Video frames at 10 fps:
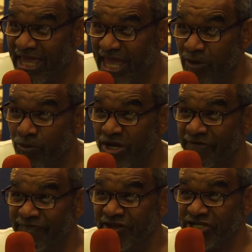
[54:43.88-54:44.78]
It will
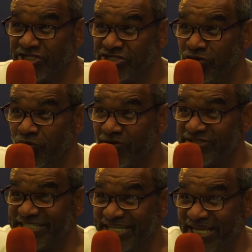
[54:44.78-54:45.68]
convince you
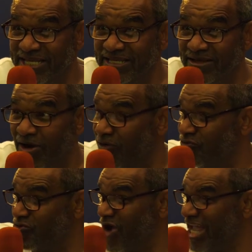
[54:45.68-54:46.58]
of sin, of
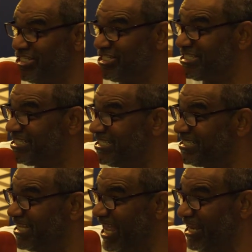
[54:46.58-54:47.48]

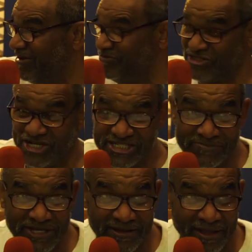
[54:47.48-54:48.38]
righteousness, and of
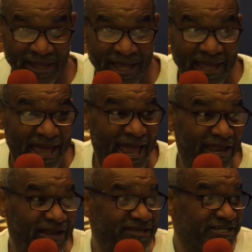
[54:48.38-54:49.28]
judgment.
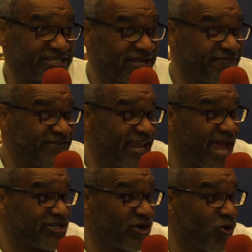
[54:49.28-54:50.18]
And, and the stuff that
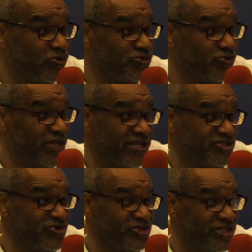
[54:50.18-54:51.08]
I told you that
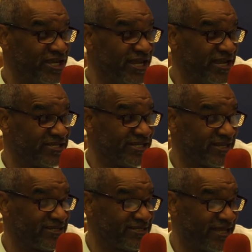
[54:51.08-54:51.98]
you still didn't
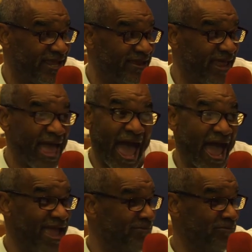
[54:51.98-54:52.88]
understand,
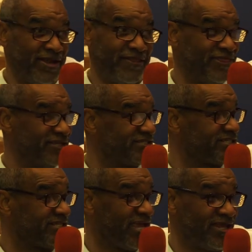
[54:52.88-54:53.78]
I had many things
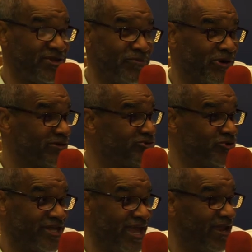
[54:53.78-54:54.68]
to say to you, but
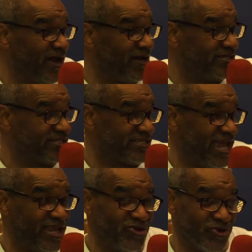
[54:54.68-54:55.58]
you can't
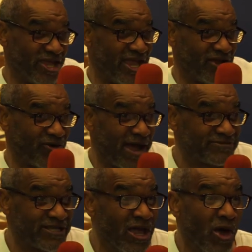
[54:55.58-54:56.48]
understand it, you can't
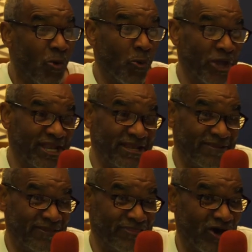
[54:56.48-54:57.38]
grasp it. When
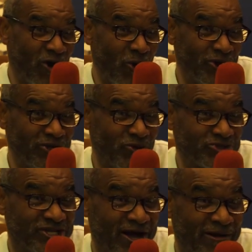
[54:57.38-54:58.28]
the Holy
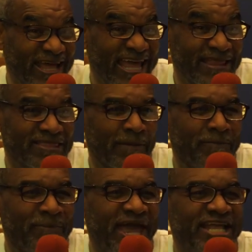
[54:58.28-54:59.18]
Ghost comes, the
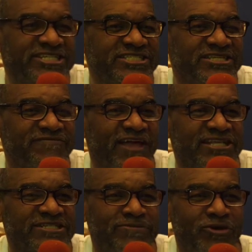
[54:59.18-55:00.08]
patience of
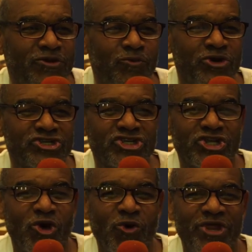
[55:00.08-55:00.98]
that Spirit will
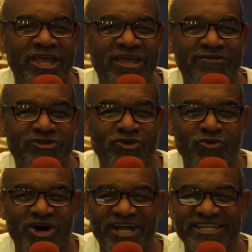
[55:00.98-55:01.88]
slowly get
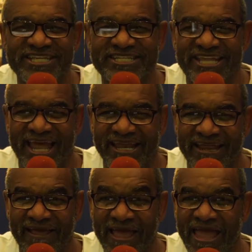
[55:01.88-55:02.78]
you
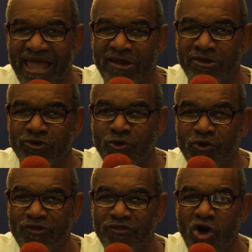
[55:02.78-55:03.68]
understanding and
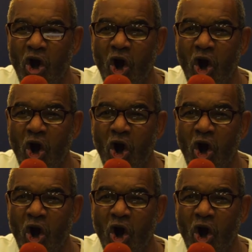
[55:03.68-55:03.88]
doing